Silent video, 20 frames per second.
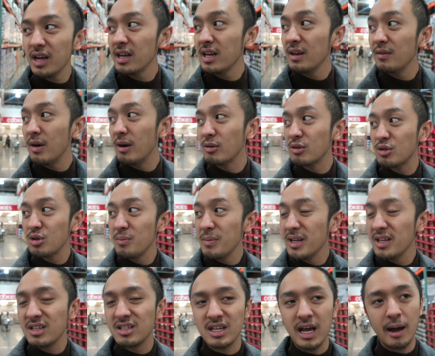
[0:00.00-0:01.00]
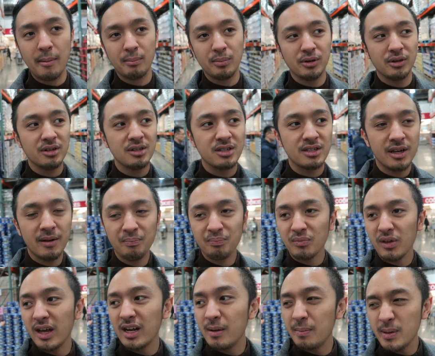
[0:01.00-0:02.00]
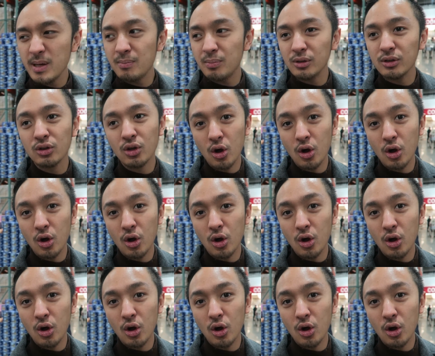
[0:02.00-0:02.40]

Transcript: they give out so many samples and the people